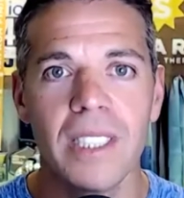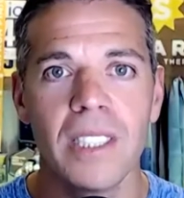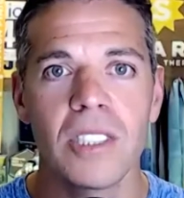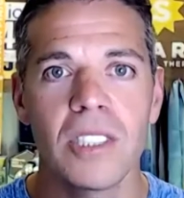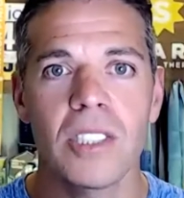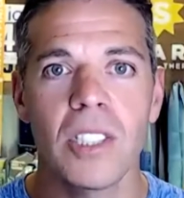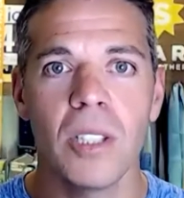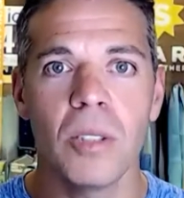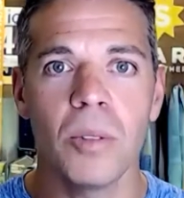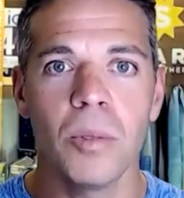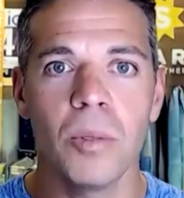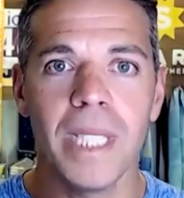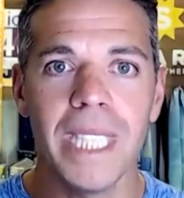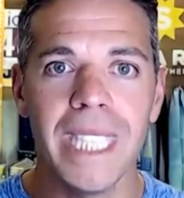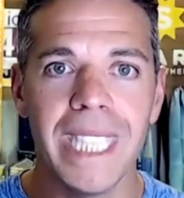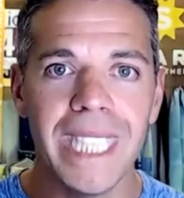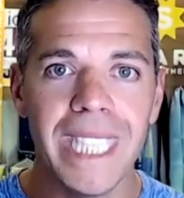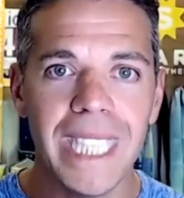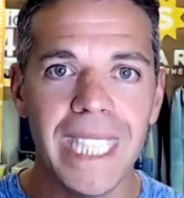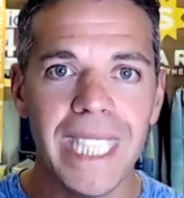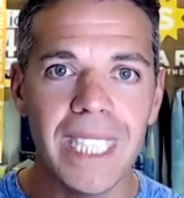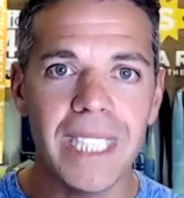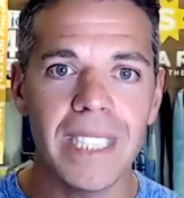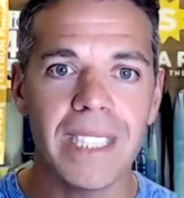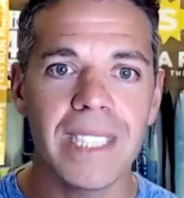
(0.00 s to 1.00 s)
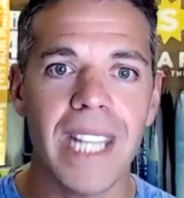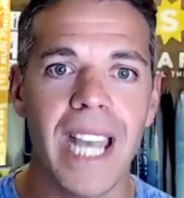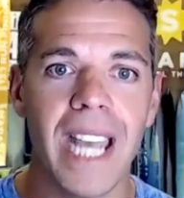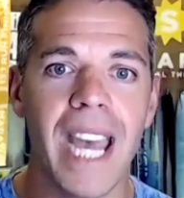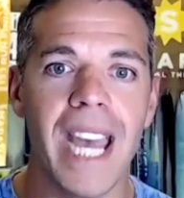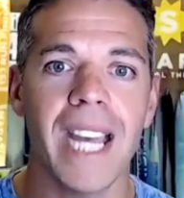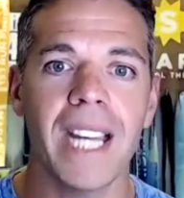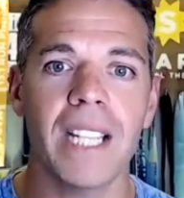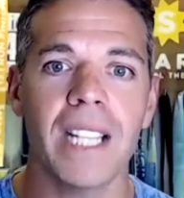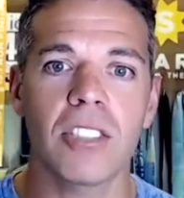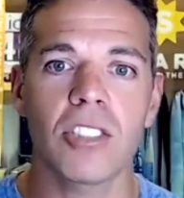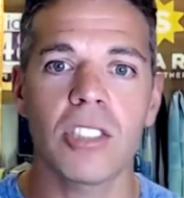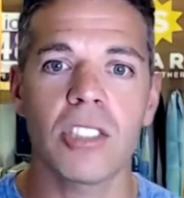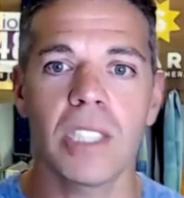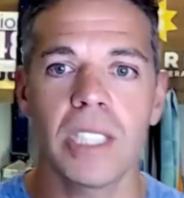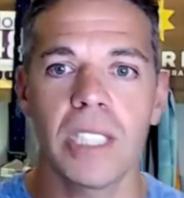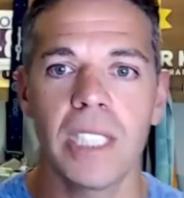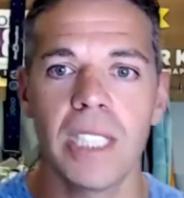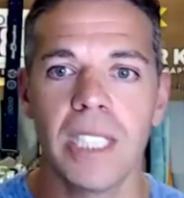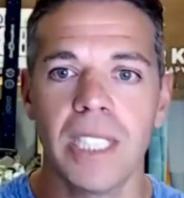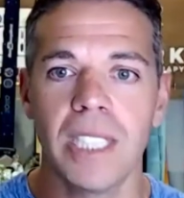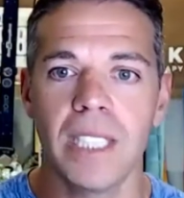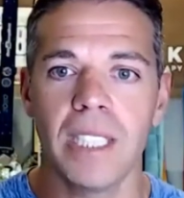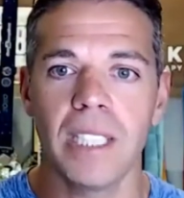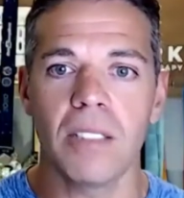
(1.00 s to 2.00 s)
So we need to
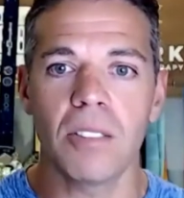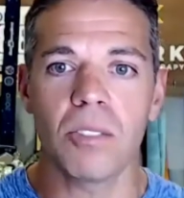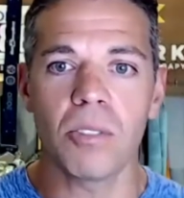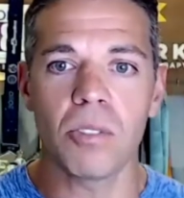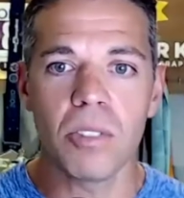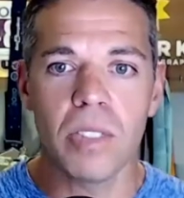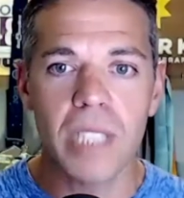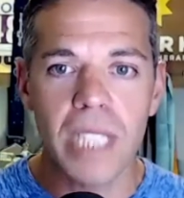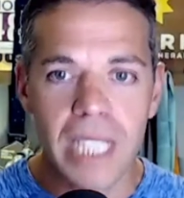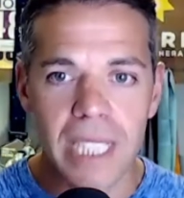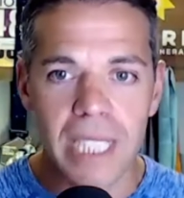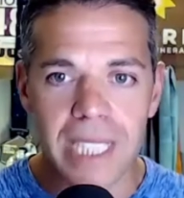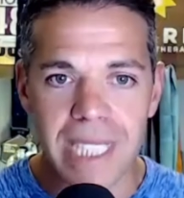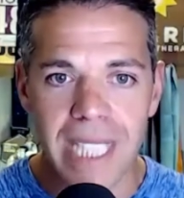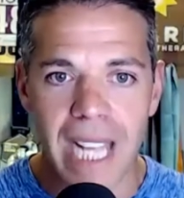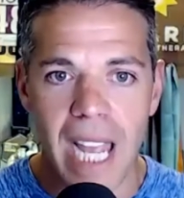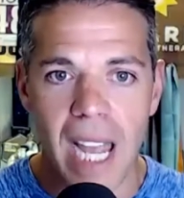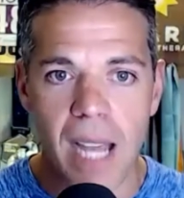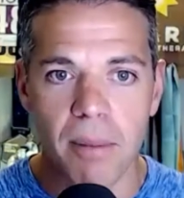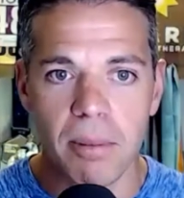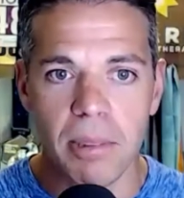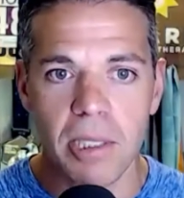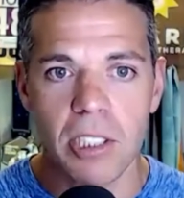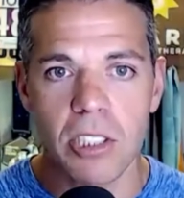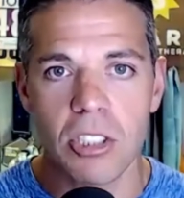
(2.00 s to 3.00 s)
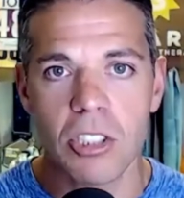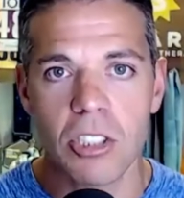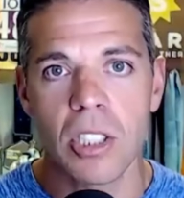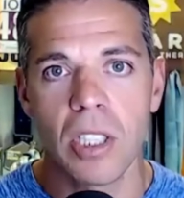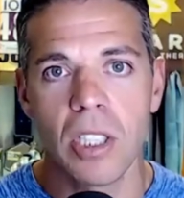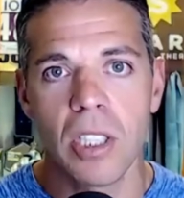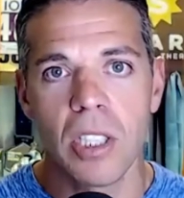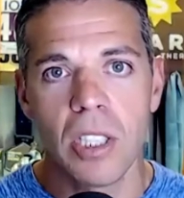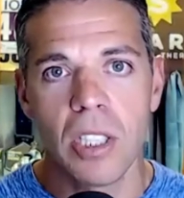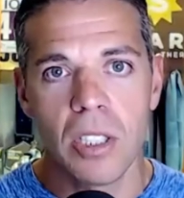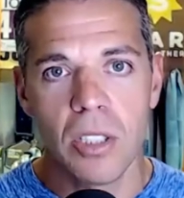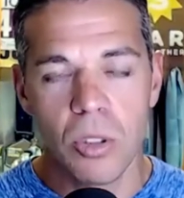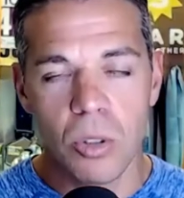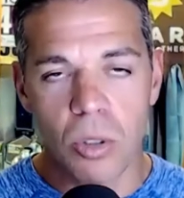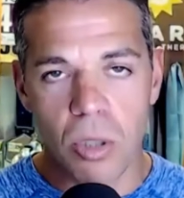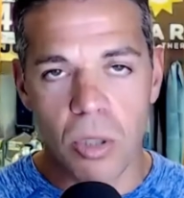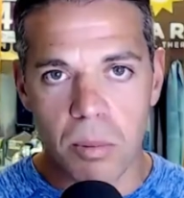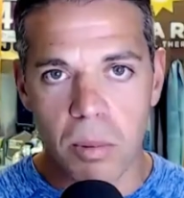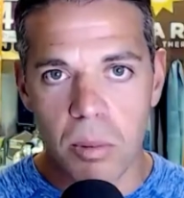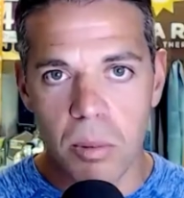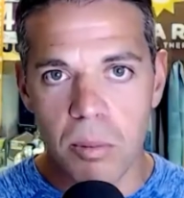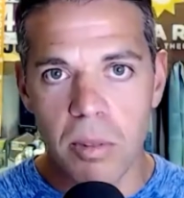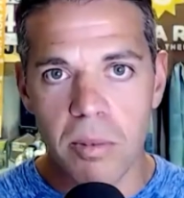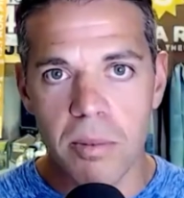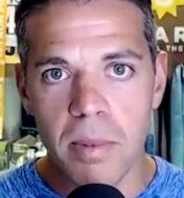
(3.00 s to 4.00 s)
actually reestablish
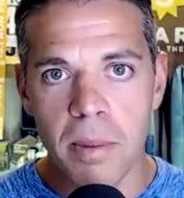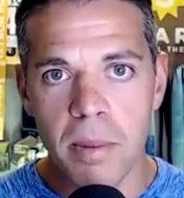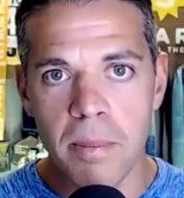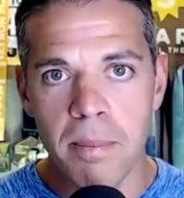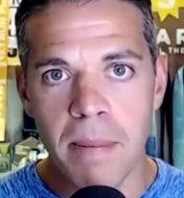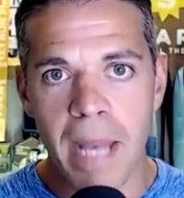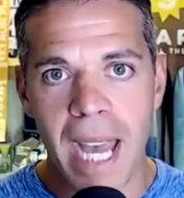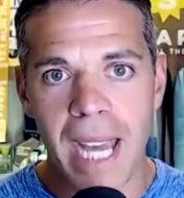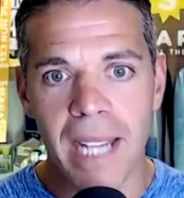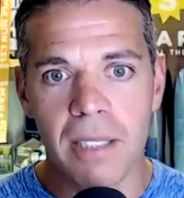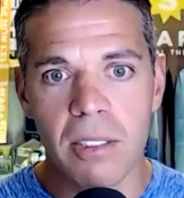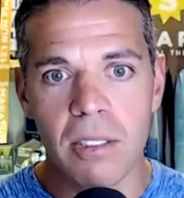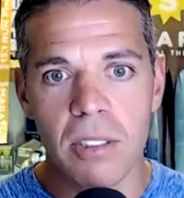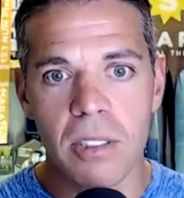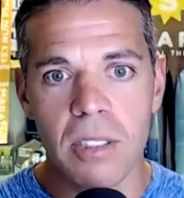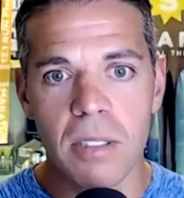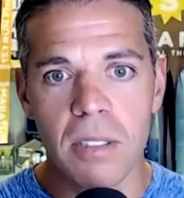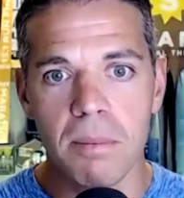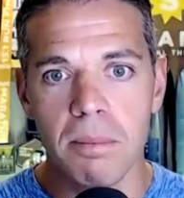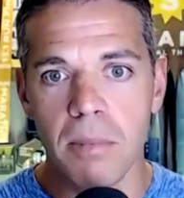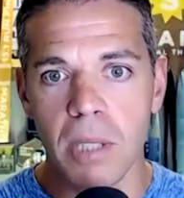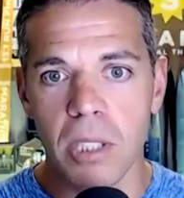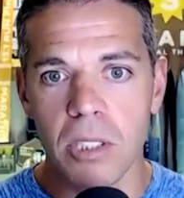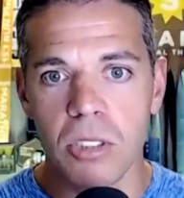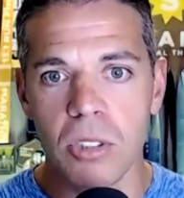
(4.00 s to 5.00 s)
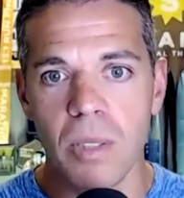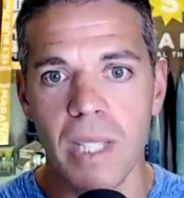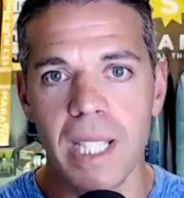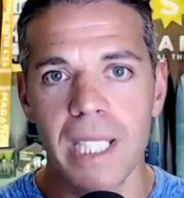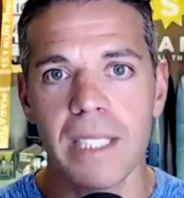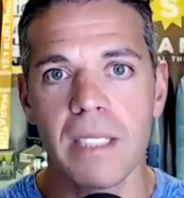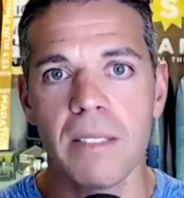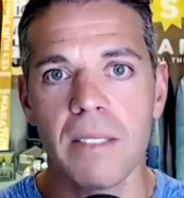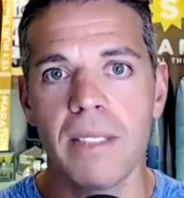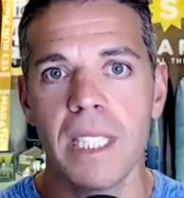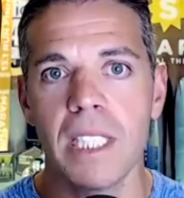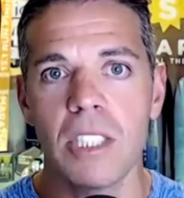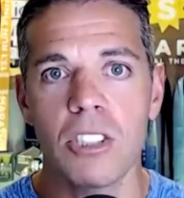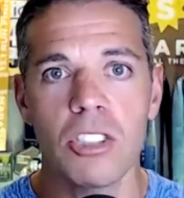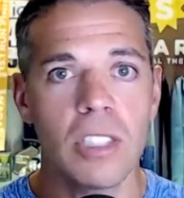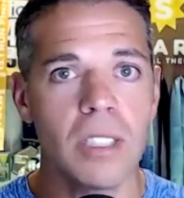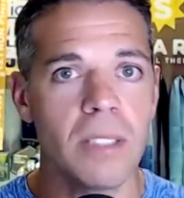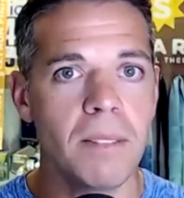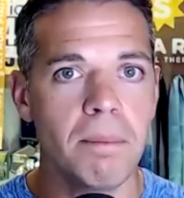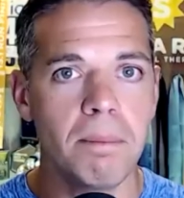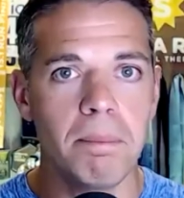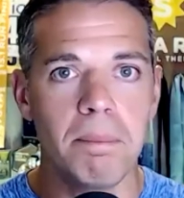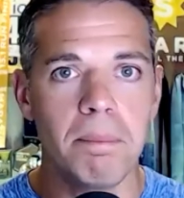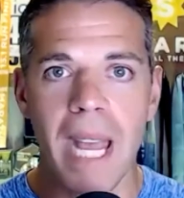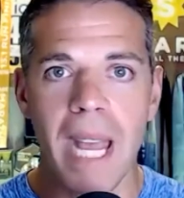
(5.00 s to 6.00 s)
normal movement patterns, muscle
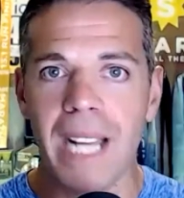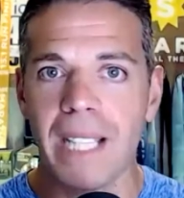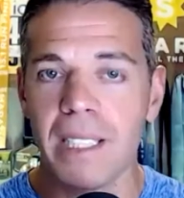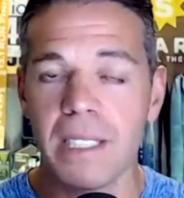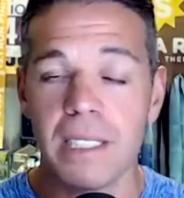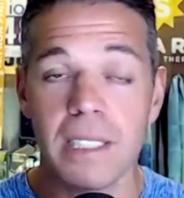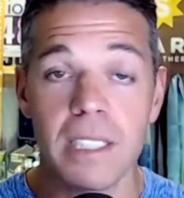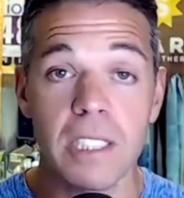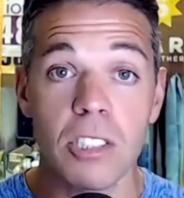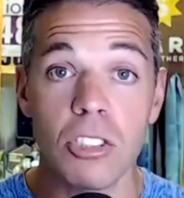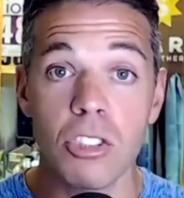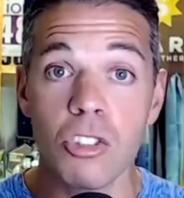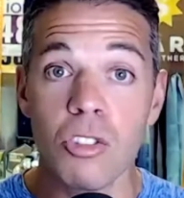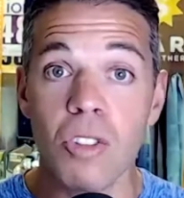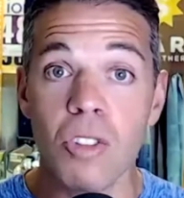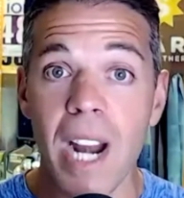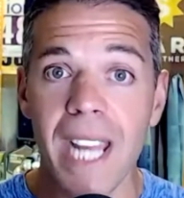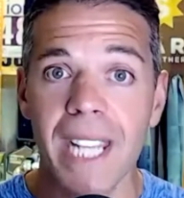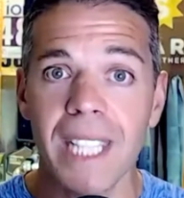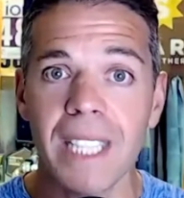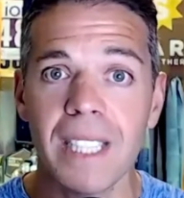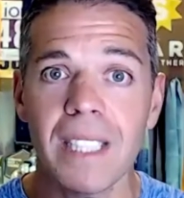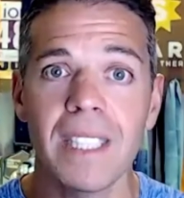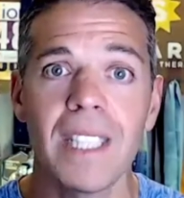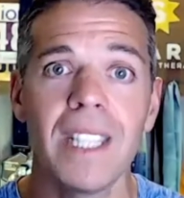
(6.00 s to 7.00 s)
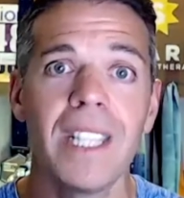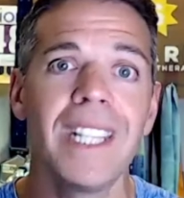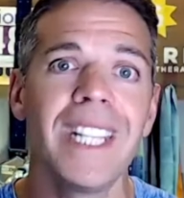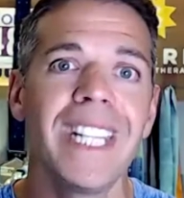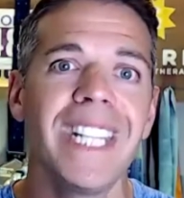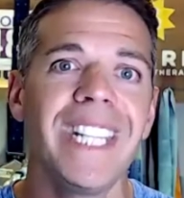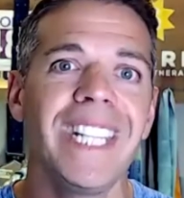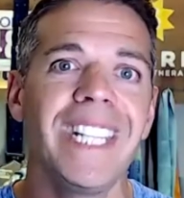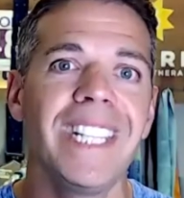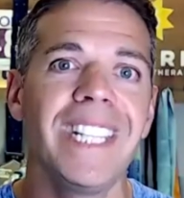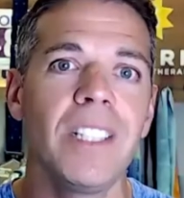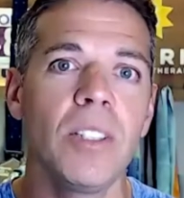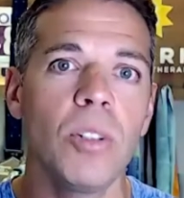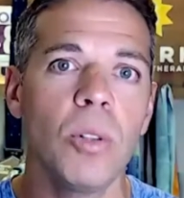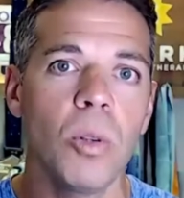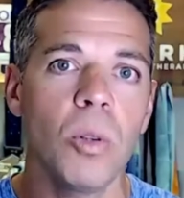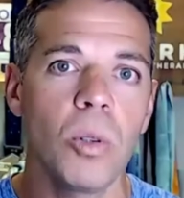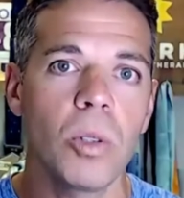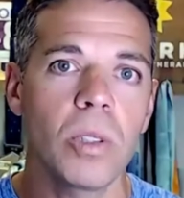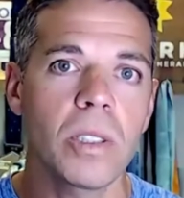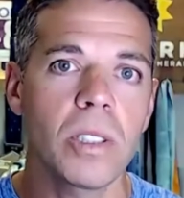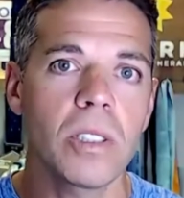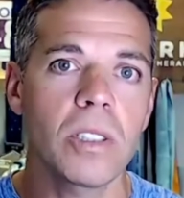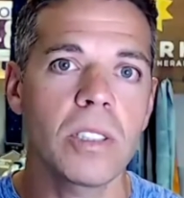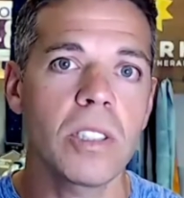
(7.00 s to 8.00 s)
activation, balance, and strength in
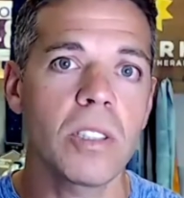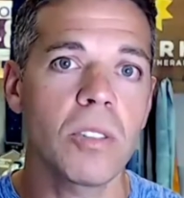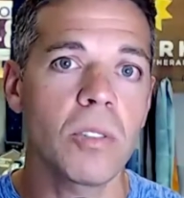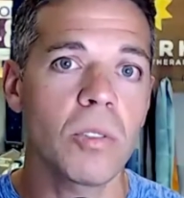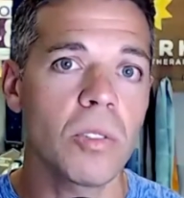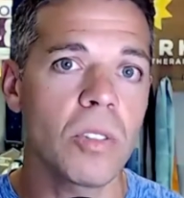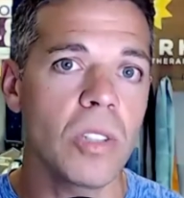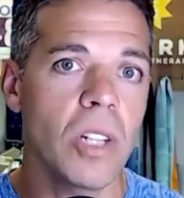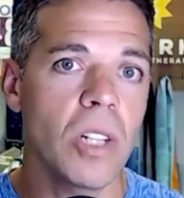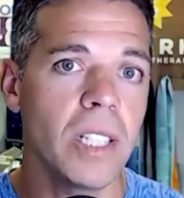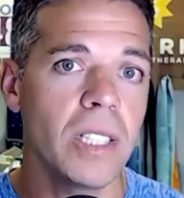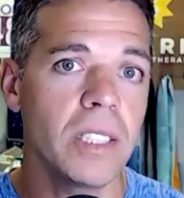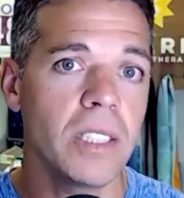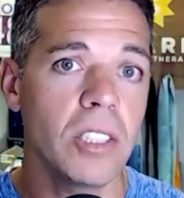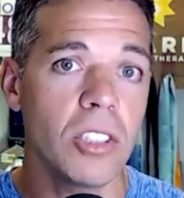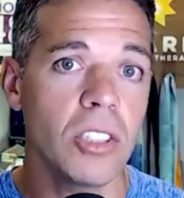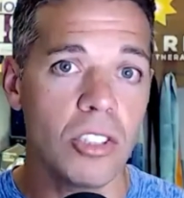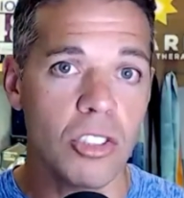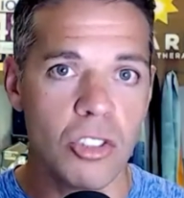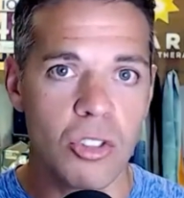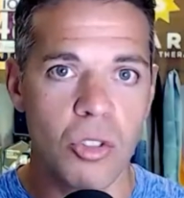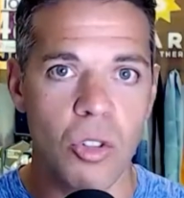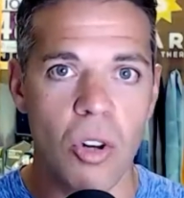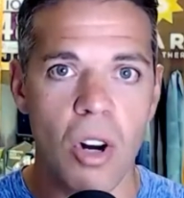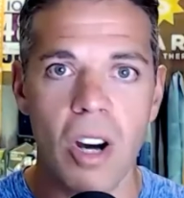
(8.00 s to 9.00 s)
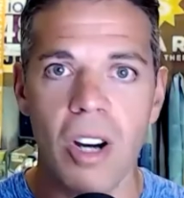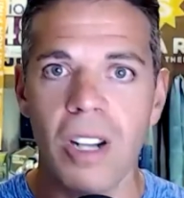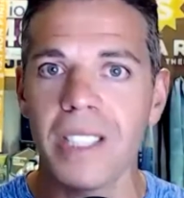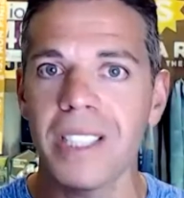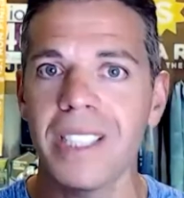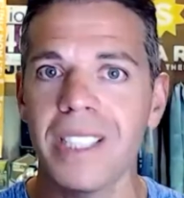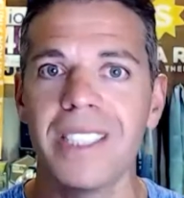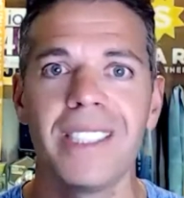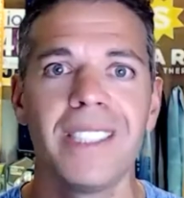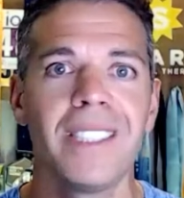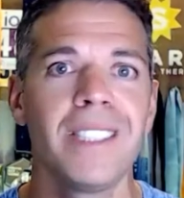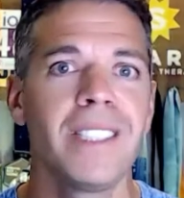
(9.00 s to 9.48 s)
order to run strong,